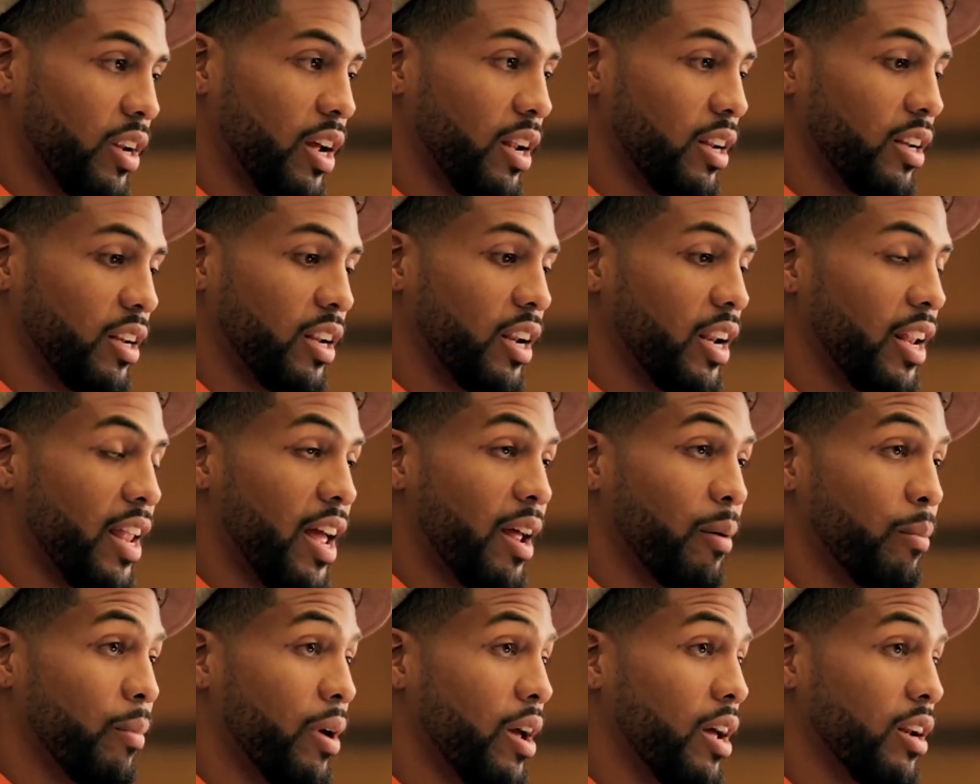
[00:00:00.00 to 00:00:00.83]
That, none of
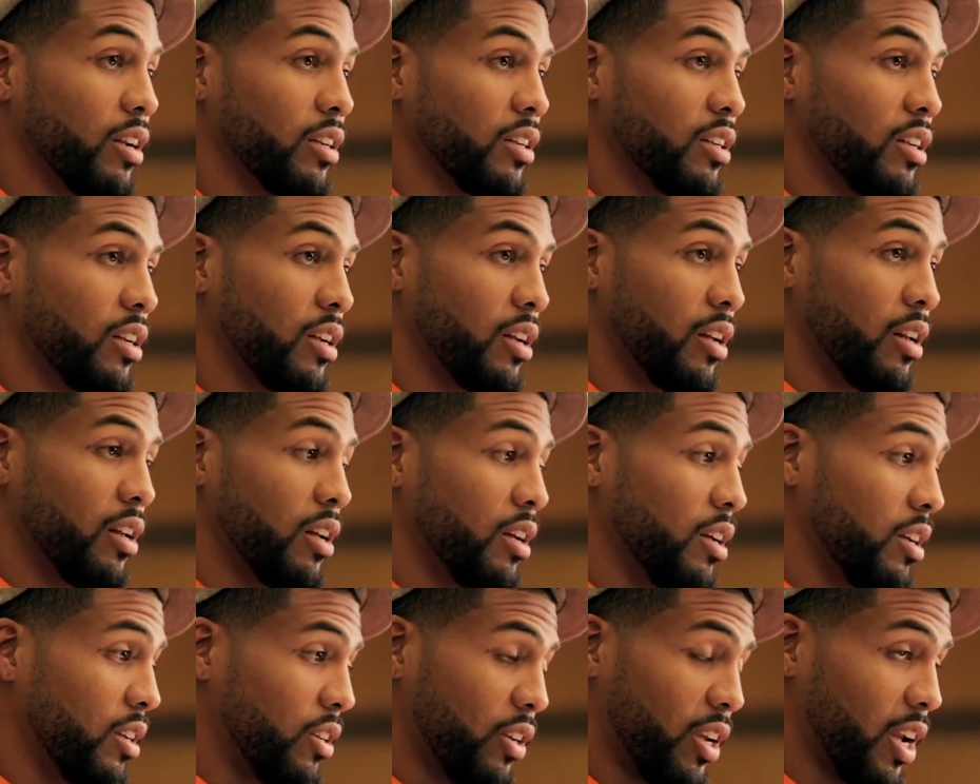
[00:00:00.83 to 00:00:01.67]
that matters.
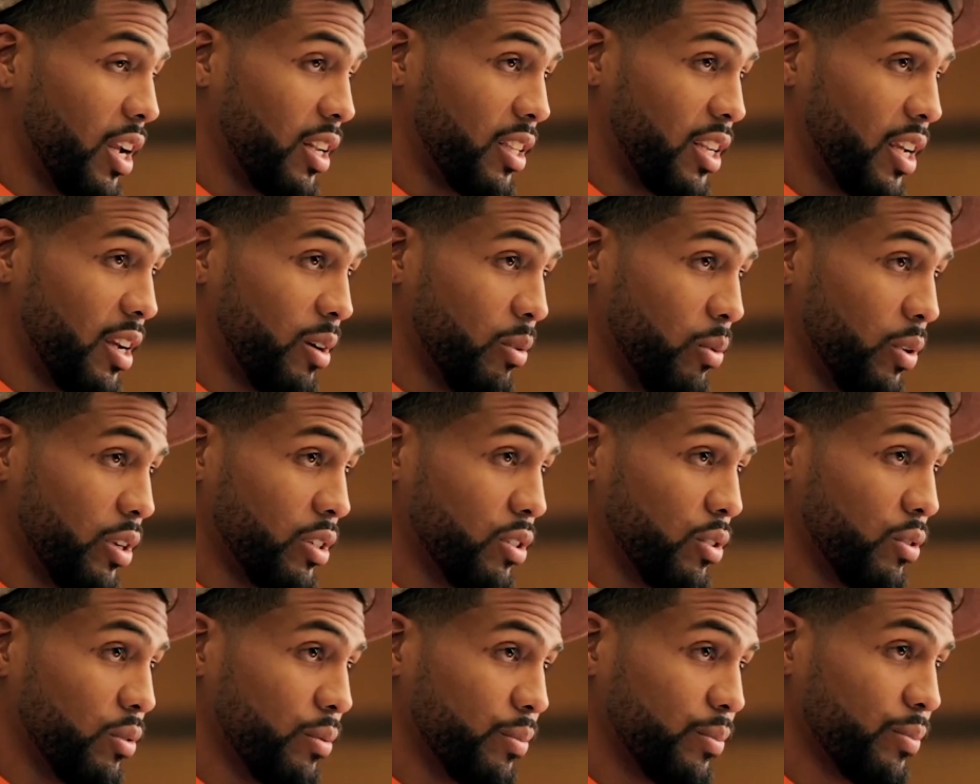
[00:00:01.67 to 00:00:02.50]
You can't take it
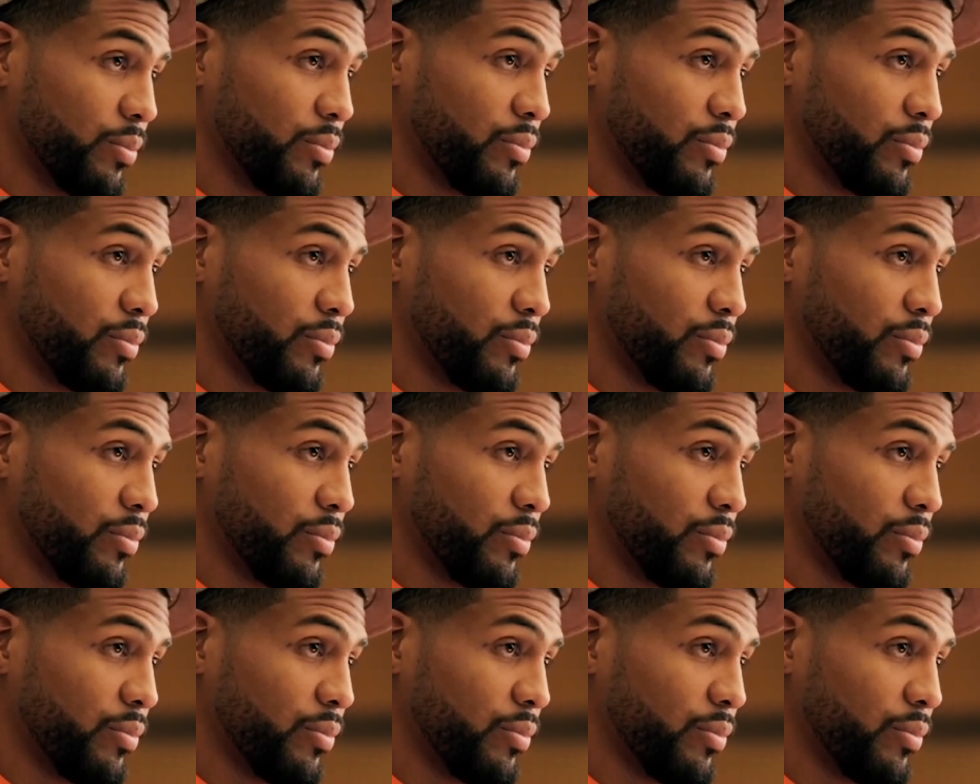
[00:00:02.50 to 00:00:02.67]
with you,